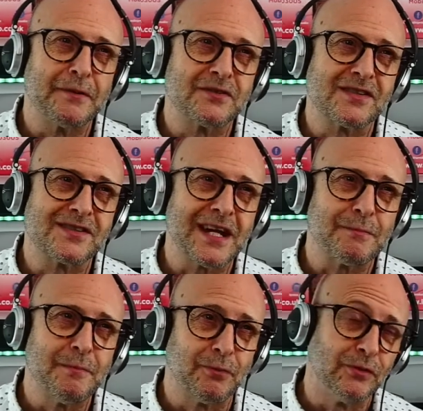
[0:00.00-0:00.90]
to say to
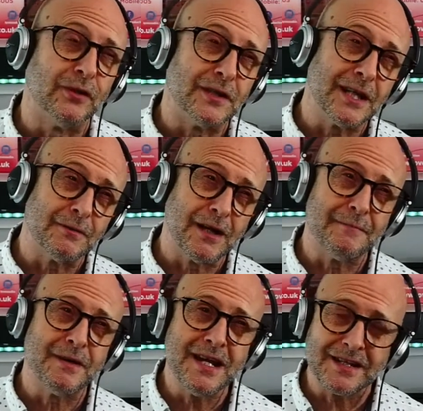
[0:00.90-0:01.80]
people, look, I'm
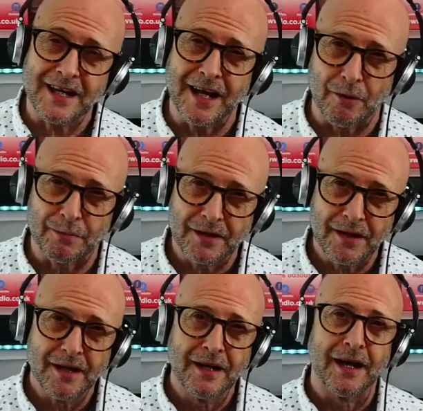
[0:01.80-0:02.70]
here to help.
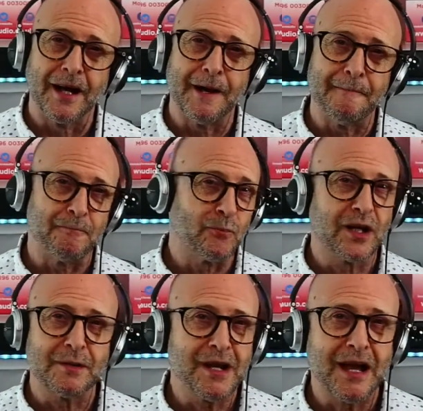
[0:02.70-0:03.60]
We're going
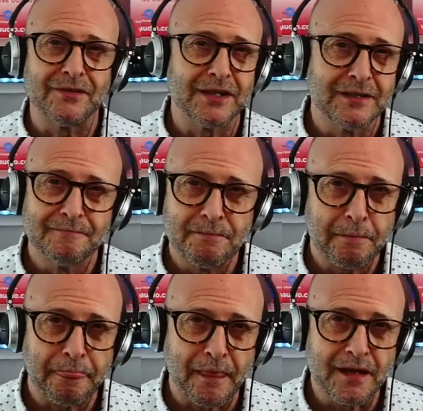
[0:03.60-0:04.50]
to be having,
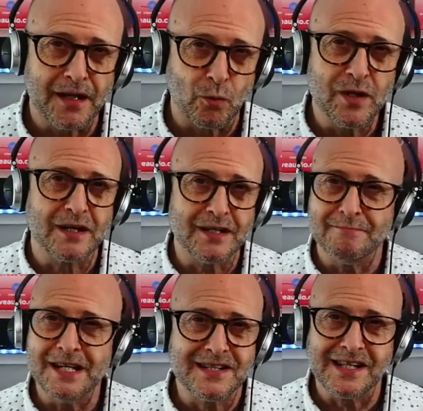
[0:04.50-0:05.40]
weekly
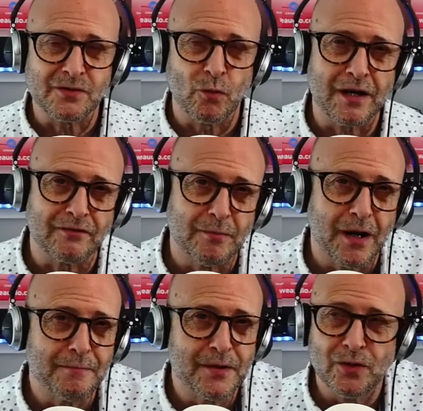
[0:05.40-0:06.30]
meetings or whatever it
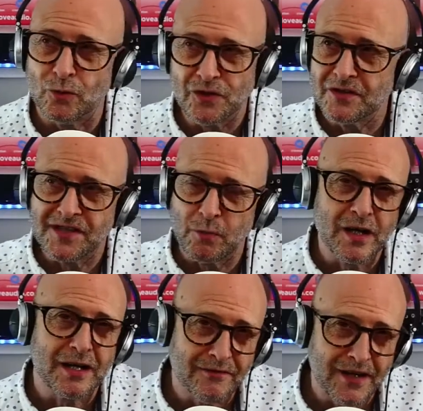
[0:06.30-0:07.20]
might be, or you can see
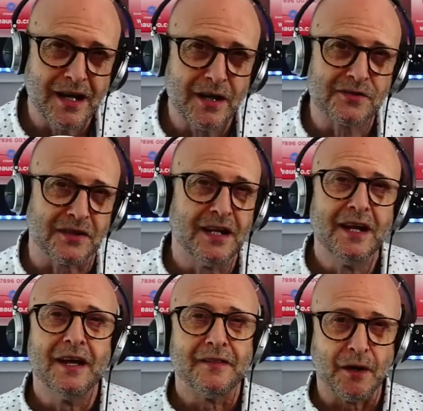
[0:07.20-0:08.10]
weekly videos, and
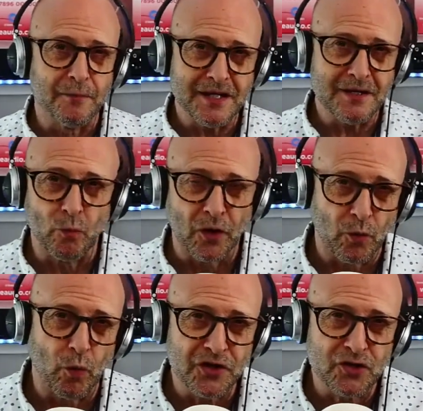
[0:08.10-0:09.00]
there'll be
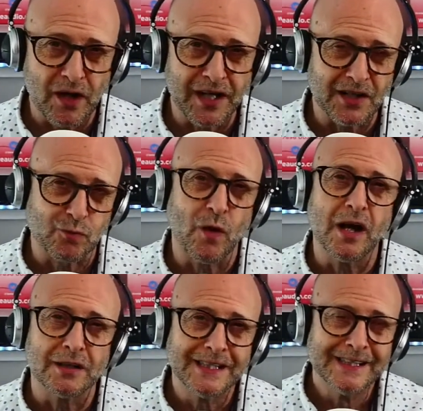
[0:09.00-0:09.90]
one-on-one training as
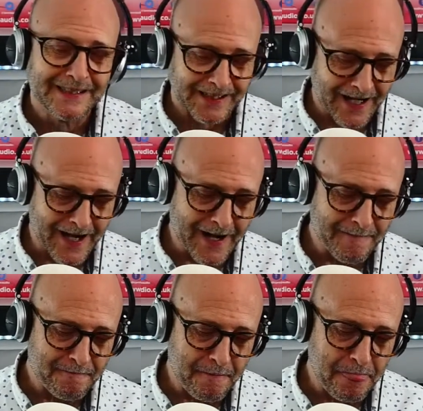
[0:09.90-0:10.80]
well.
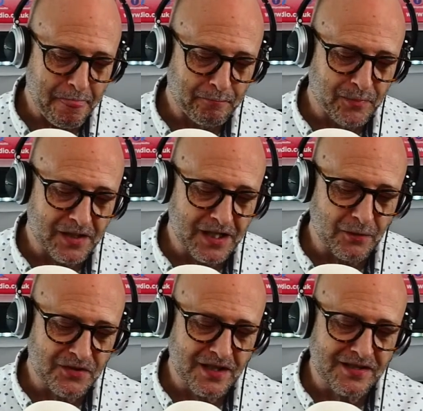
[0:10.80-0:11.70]
But,
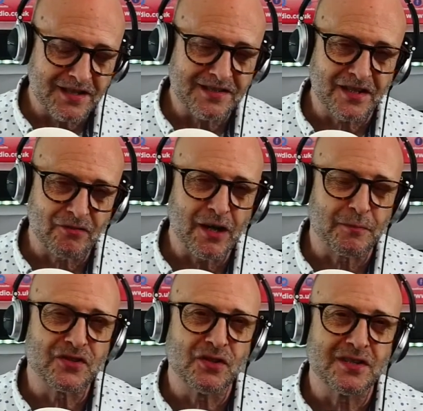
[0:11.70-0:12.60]
it's a great
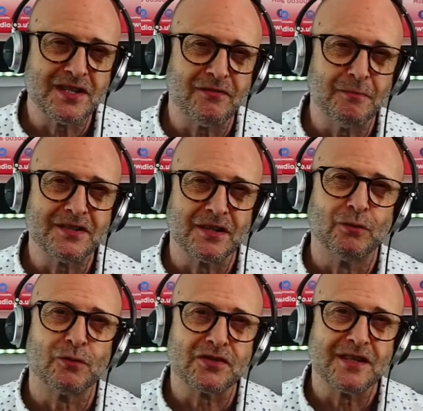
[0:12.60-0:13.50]
opportunity for me to
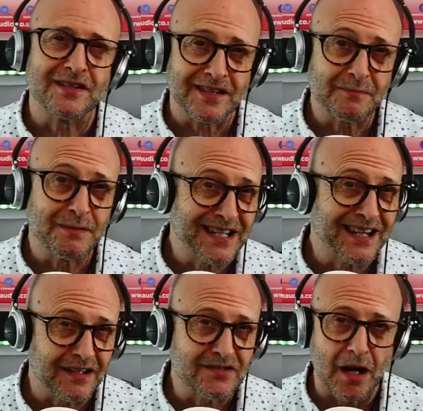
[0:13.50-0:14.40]
launch this at this
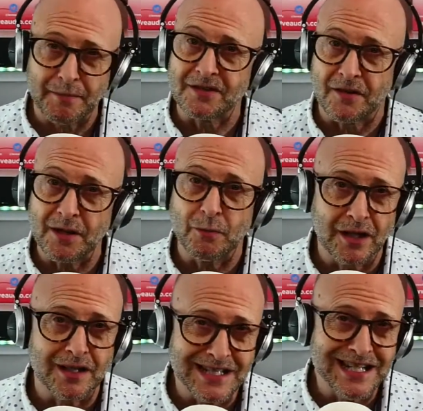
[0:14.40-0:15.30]
particular time because I think we're
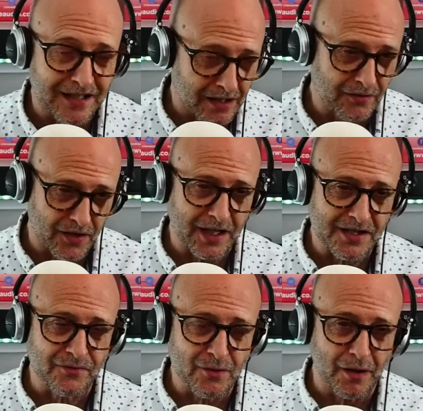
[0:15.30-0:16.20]
going to need it over the
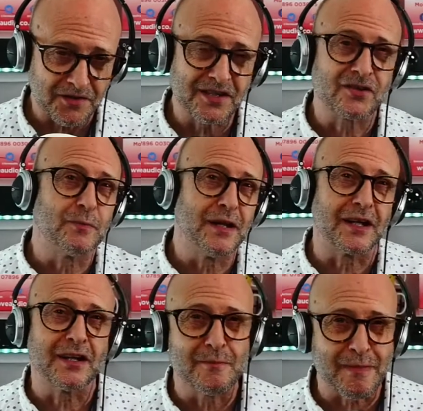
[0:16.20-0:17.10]
next few months. This will be
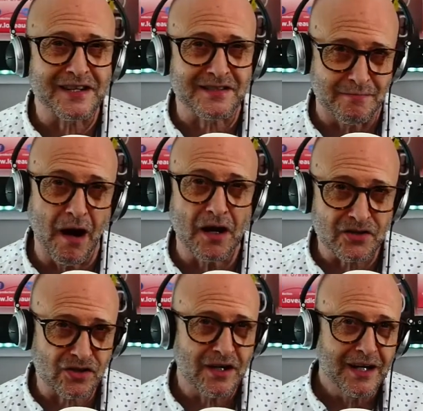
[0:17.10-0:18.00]
like going back to
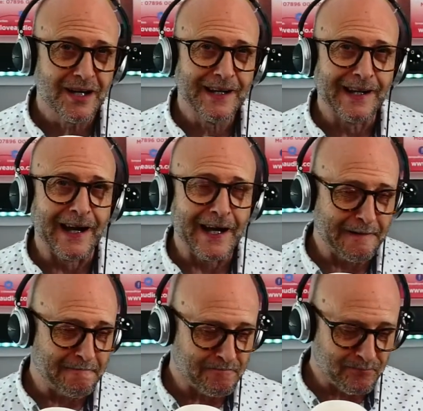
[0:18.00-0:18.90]
March
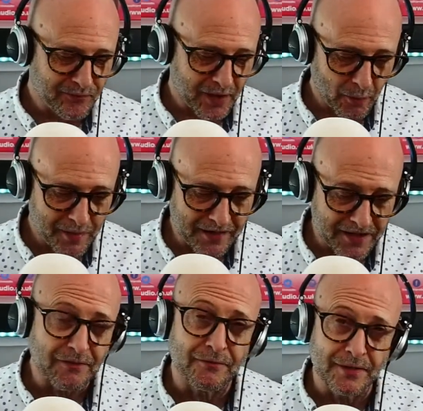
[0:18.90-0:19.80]
when we had
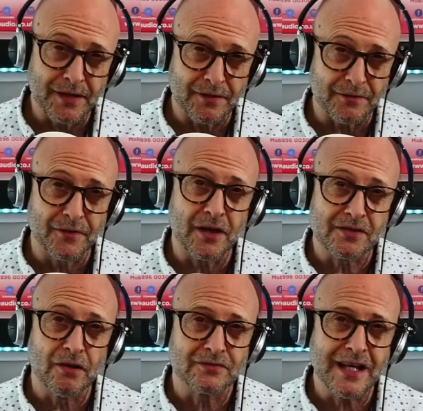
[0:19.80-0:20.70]
the first
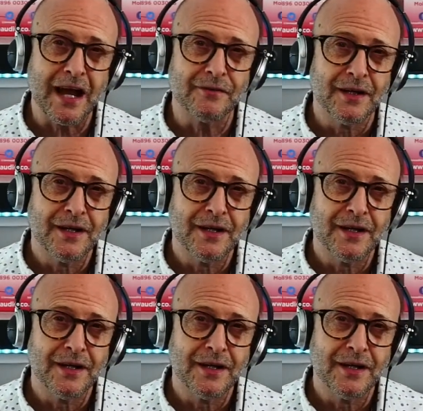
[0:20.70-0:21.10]
lockdown.